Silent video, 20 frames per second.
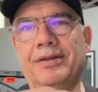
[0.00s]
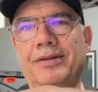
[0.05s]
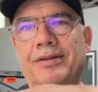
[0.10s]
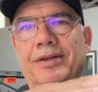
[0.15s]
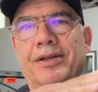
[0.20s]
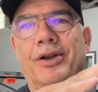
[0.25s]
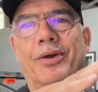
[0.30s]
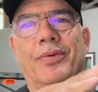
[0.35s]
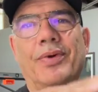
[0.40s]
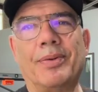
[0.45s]

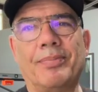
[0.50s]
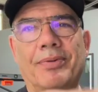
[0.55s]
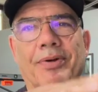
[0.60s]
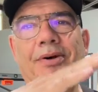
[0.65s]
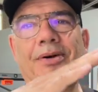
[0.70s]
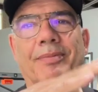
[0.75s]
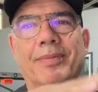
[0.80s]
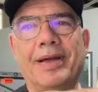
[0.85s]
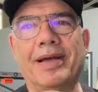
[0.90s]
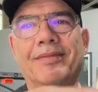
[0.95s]
know what I'm
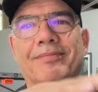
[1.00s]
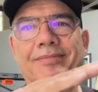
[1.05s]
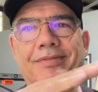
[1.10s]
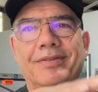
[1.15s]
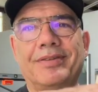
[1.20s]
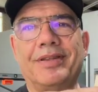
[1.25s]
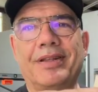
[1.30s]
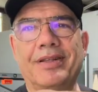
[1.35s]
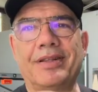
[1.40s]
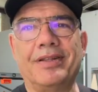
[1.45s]
talking about.
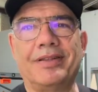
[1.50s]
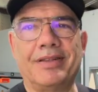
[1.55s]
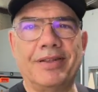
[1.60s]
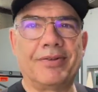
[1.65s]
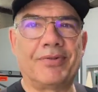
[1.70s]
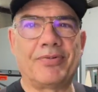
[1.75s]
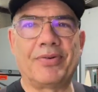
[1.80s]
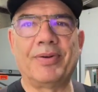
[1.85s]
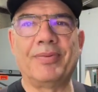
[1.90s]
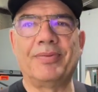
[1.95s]
The
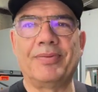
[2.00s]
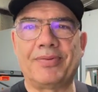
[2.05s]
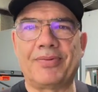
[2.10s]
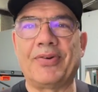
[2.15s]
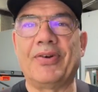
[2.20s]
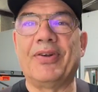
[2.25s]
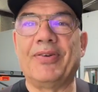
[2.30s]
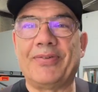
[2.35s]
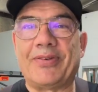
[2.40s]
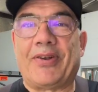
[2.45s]

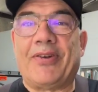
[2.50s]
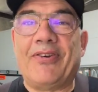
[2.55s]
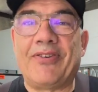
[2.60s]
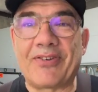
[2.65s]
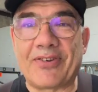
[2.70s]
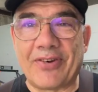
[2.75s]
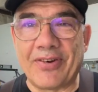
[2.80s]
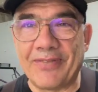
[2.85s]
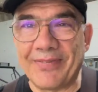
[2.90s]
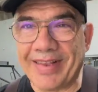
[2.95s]

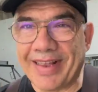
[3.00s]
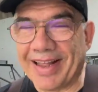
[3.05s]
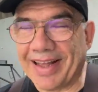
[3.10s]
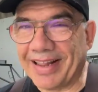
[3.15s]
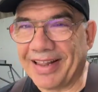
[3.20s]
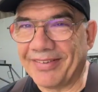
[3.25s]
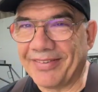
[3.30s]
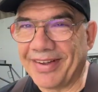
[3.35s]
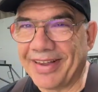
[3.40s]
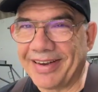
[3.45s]
trim the
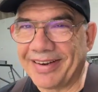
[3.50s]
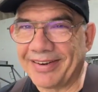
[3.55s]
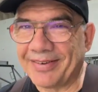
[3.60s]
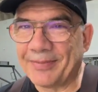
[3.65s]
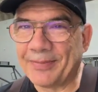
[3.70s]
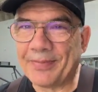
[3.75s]
elevator.